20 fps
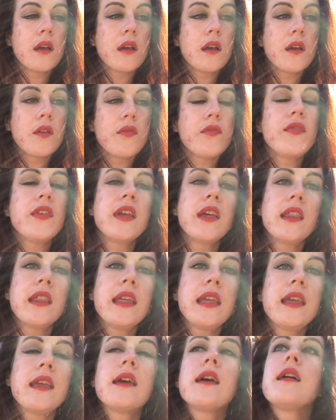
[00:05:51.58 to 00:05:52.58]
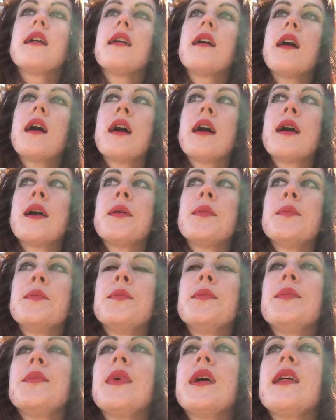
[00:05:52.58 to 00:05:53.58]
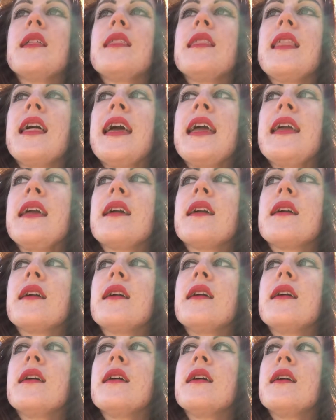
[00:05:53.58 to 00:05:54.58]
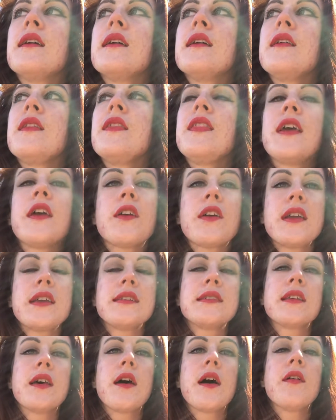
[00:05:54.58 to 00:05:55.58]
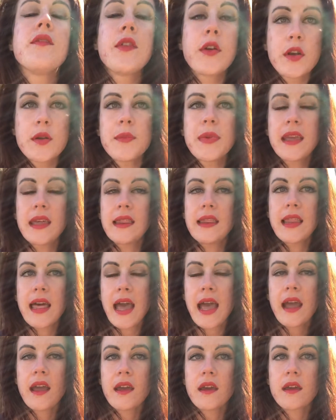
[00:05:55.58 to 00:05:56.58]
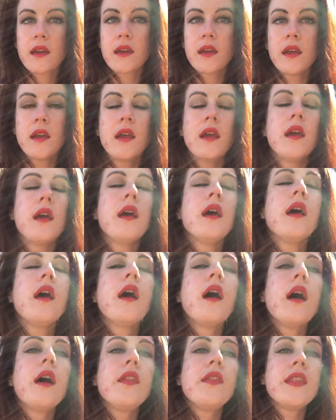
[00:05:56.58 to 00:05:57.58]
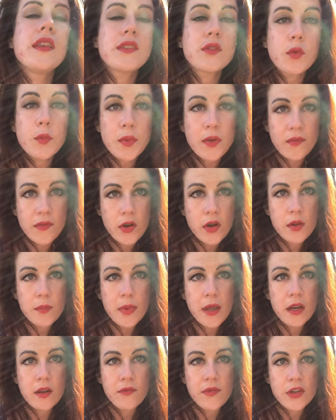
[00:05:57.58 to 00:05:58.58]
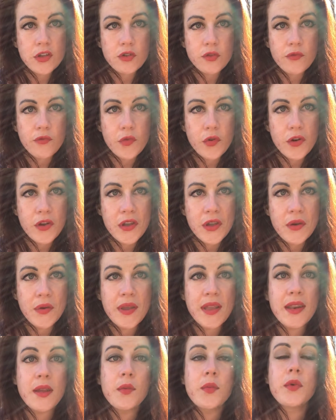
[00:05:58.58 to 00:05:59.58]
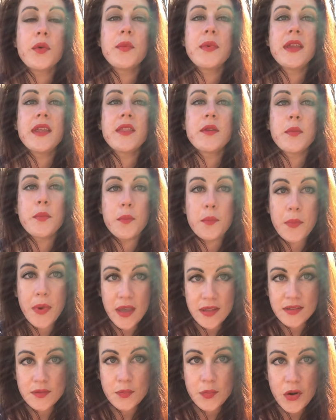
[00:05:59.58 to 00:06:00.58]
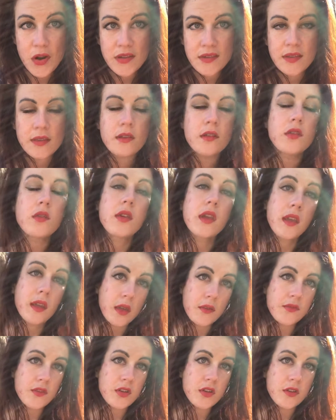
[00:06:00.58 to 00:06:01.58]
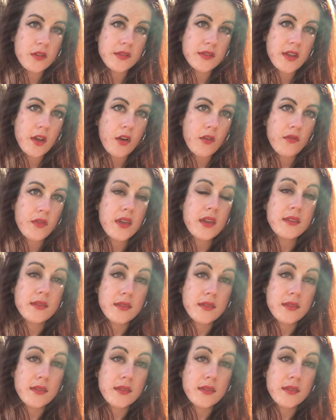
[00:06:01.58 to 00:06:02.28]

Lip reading: feeling like there is a very big lack, this will be very beneficial for you, and it will be the best present you can give to yourself is